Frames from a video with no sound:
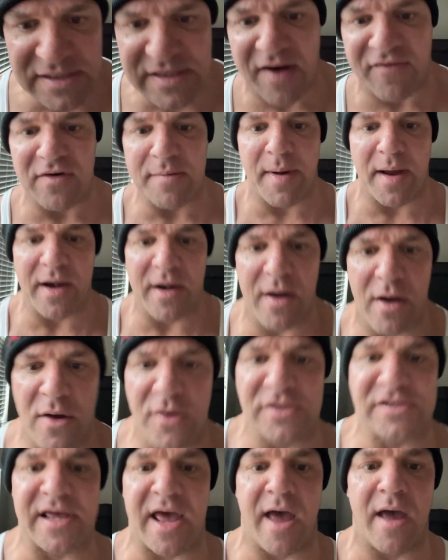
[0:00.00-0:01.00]
Everybody
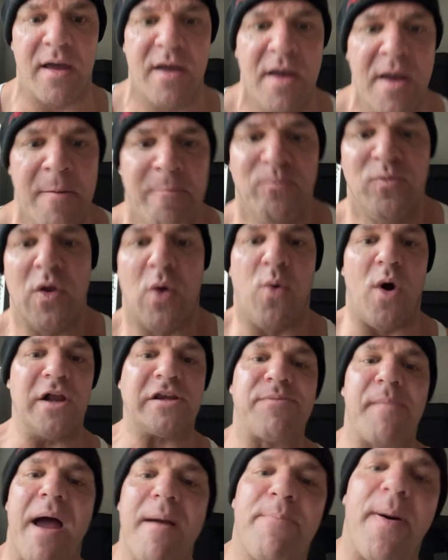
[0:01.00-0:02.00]
knows that. What's
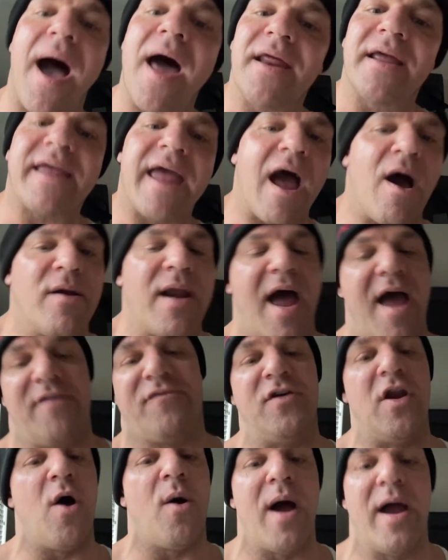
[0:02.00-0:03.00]
my body count? I have
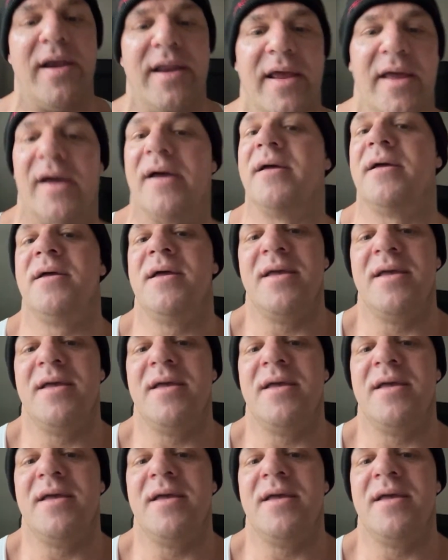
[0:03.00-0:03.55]
no idea.